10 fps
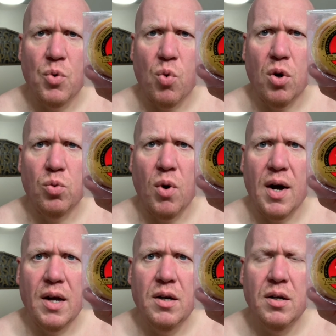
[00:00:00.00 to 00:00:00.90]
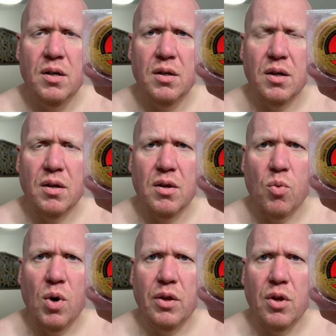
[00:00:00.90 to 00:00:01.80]
worldwide. They're
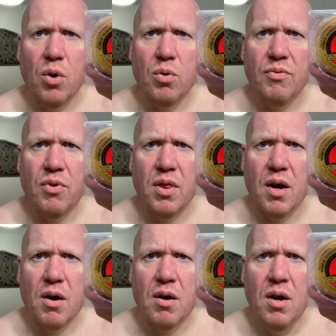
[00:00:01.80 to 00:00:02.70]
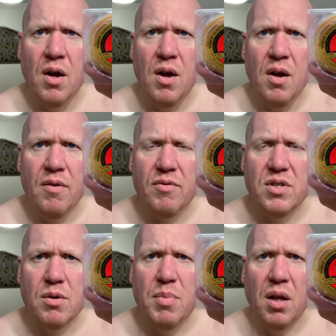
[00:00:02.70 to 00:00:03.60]
well known for their
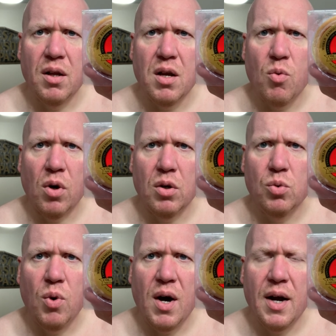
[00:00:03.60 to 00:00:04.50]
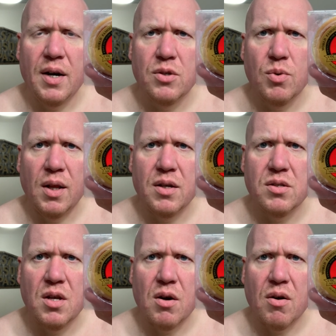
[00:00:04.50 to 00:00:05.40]
visibility worldwide as well
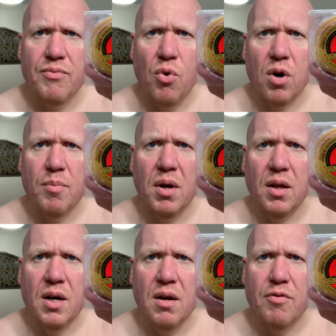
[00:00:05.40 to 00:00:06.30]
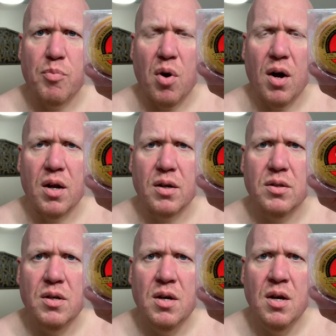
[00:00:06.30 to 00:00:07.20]
as their affordability of
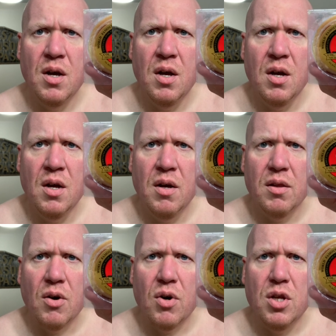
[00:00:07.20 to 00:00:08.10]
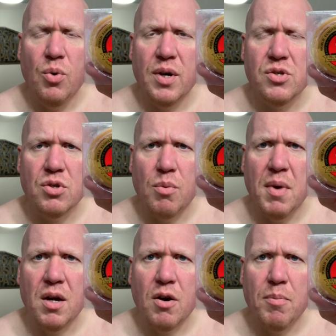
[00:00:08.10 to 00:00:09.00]
product. They're a U.S. soap
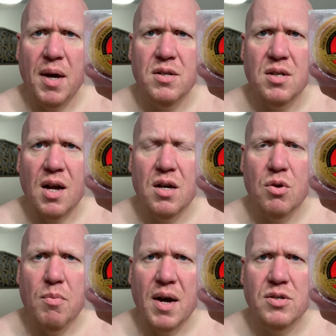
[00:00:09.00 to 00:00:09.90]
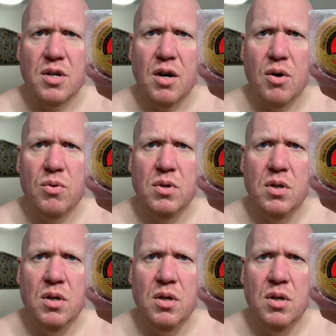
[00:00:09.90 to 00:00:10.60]
maker based out of New Mexico.